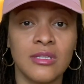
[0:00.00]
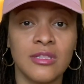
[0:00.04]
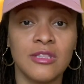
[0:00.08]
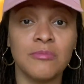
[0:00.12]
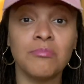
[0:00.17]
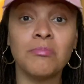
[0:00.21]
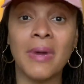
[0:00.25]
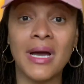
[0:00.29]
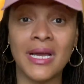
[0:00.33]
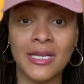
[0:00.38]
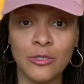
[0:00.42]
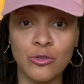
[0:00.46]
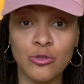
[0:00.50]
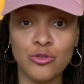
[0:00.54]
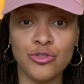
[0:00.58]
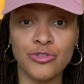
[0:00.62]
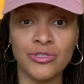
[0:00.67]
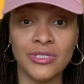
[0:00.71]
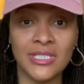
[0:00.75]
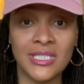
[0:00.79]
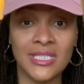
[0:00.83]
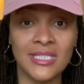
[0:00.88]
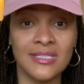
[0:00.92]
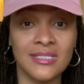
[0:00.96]
my
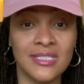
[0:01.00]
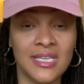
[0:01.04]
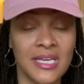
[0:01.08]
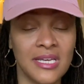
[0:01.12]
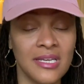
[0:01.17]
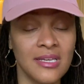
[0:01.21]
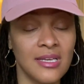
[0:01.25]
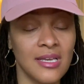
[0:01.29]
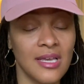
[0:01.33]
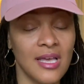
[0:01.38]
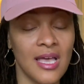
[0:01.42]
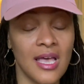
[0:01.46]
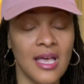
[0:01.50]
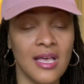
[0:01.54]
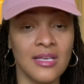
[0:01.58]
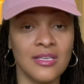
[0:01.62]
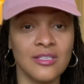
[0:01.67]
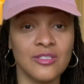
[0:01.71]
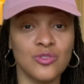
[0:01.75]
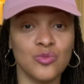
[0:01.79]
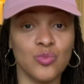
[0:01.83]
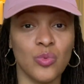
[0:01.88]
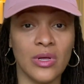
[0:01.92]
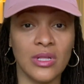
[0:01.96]
nutrient intake
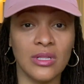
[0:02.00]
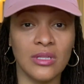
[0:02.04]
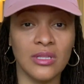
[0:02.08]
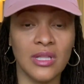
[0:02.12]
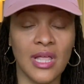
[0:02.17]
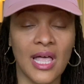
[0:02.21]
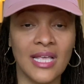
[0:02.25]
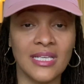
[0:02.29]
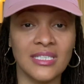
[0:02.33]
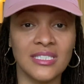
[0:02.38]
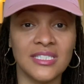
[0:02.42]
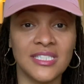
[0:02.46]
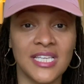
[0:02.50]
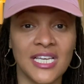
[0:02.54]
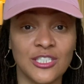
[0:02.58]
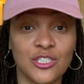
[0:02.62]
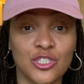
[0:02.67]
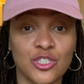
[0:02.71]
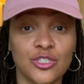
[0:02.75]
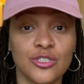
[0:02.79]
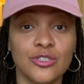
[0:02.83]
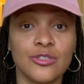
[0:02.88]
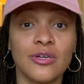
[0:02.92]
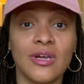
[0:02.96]
as well as
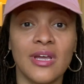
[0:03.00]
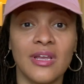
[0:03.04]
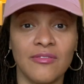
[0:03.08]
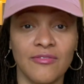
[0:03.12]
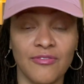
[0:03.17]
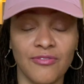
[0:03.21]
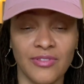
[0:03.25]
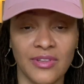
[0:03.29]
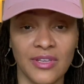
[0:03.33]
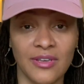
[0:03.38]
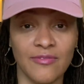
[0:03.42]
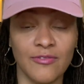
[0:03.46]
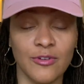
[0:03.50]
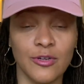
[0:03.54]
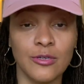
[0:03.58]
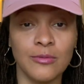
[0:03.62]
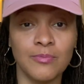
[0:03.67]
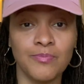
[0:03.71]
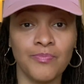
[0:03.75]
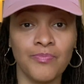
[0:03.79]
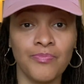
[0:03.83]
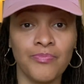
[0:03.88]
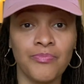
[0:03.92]
texture and flavor.